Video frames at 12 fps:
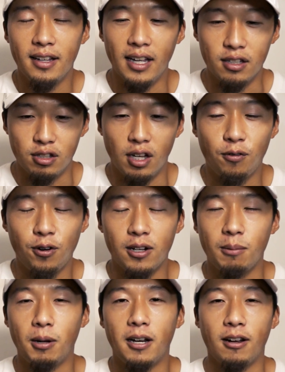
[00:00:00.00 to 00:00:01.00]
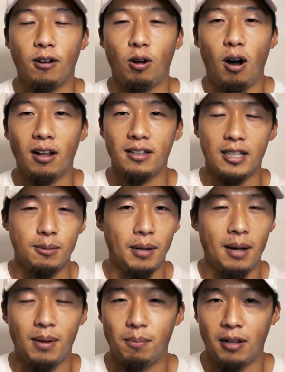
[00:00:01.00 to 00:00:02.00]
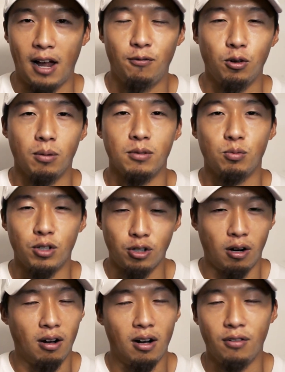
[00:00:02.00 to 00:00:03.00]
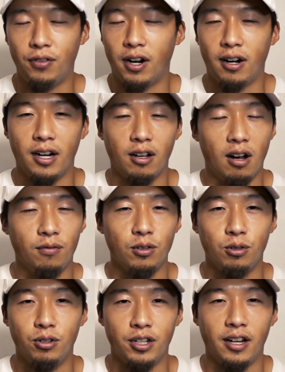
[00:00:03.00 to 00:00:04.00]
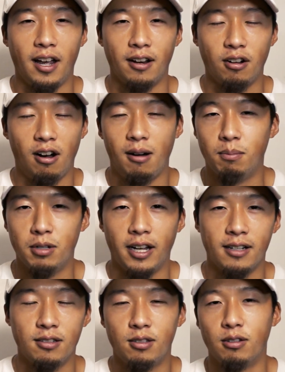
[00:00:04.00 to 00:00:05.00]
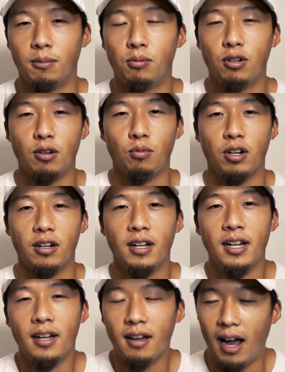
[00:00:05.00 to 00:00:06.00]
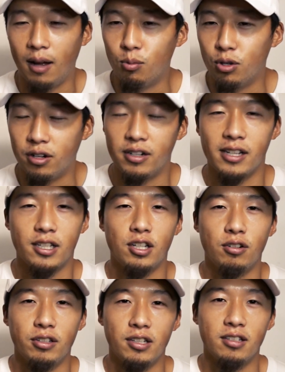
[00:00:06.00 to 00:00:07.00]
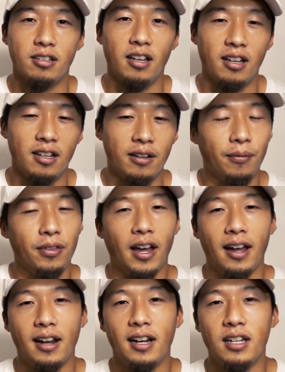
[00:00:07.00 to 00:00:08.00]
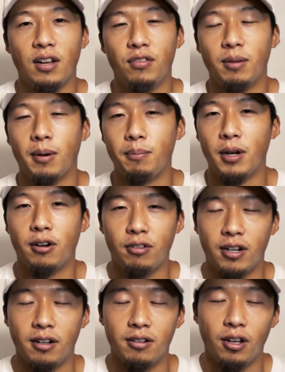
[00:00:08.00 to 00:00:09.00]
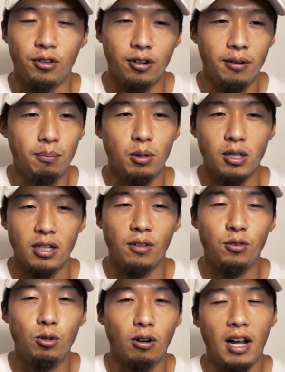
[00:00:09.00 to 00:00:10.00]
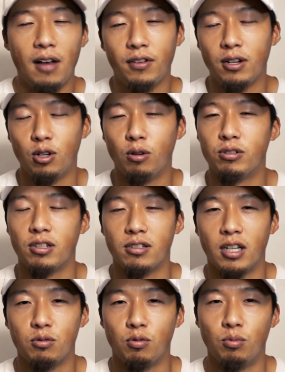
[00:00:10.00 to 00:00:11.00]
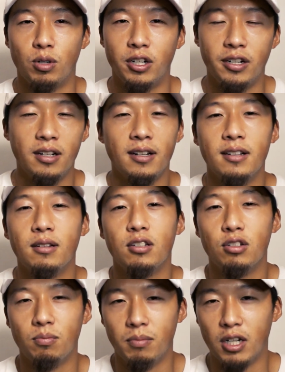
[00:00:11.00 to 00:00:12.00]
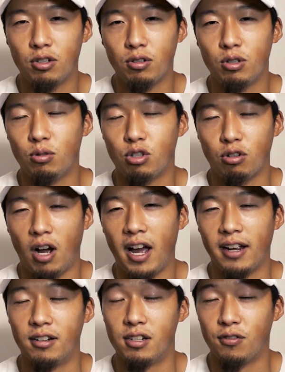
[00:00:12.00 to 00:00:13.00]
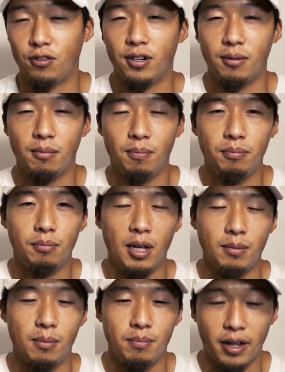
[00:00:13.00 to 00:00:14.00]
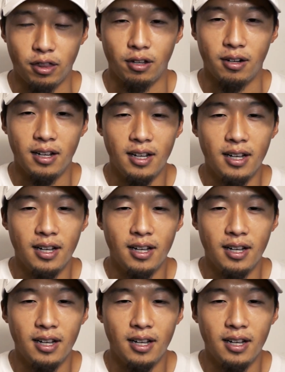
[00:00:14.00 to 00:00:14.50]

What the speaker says: is different depending on all of these payment platforms, which are all very convoluted and complex to the point where I wouldn't necessarily say that any of them are better than another. But if you are having no success with one, make sure you try a different payment method.